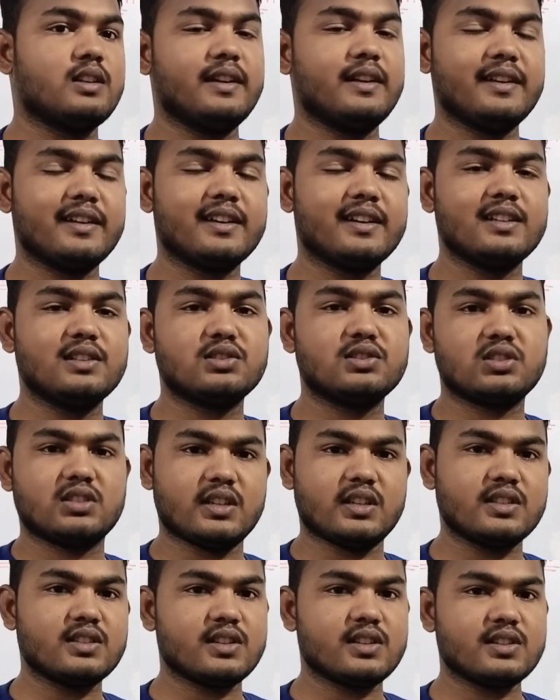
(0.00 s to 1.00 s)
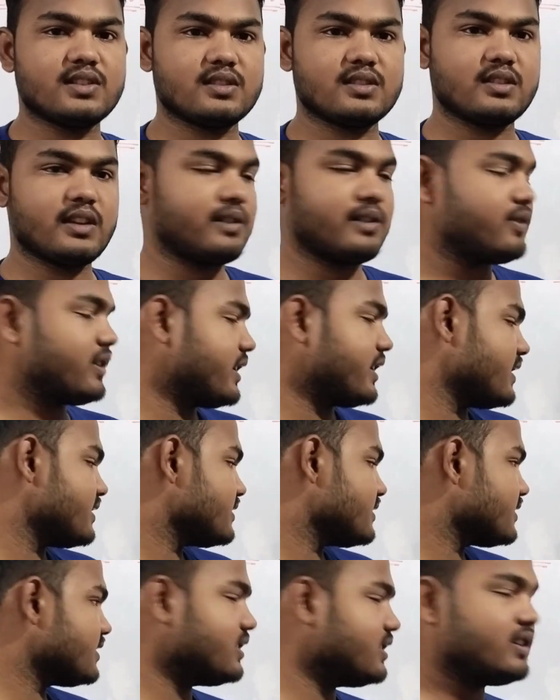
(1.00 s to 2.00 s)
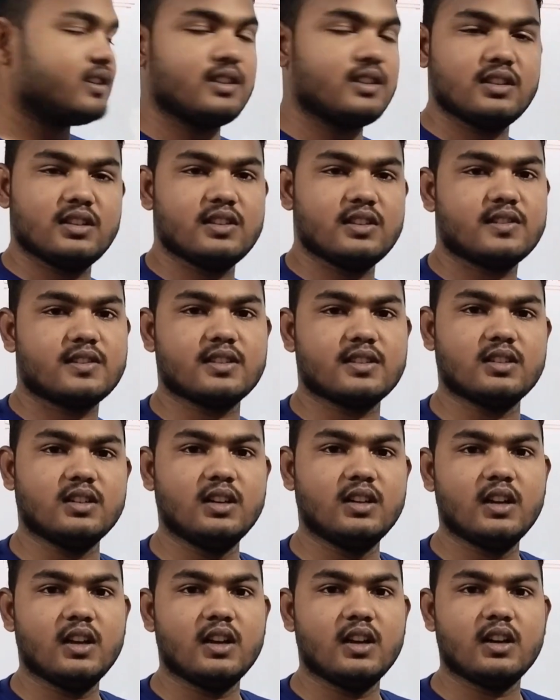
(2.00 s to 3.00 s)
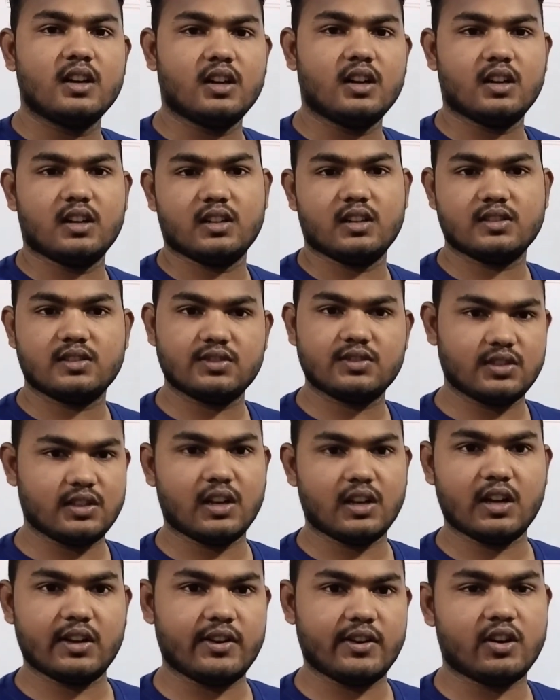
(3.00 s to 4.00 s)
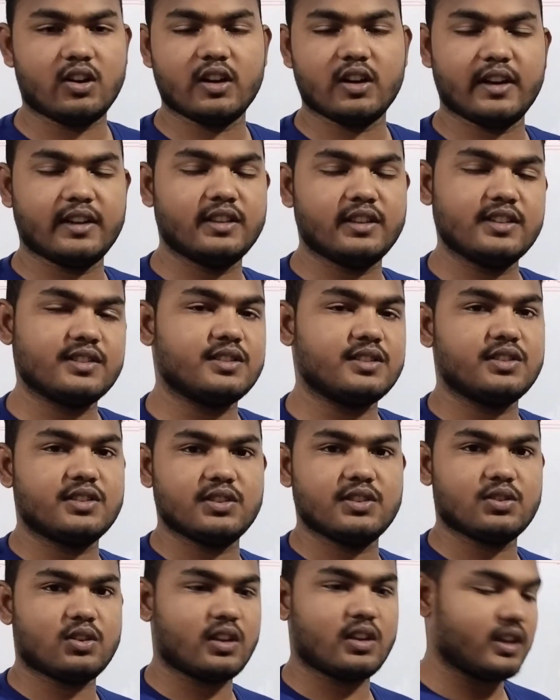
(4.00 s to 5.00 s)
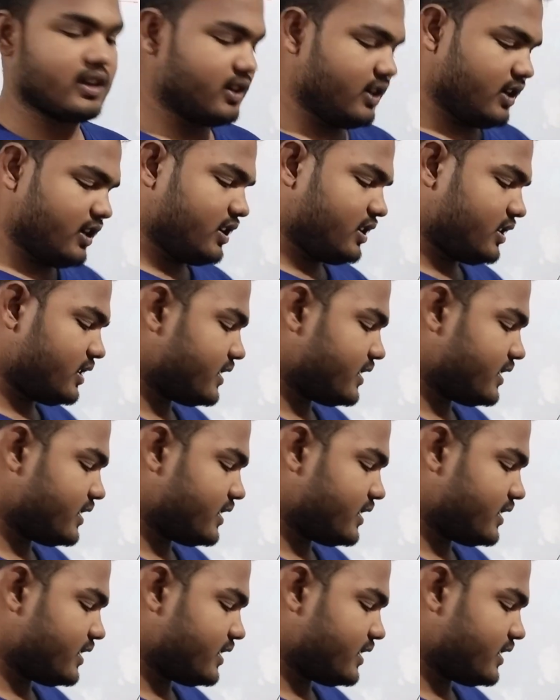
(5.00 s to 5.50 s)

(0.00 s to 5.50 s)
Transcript: clinical changes that we can see in this scenario or in this disease? Okay,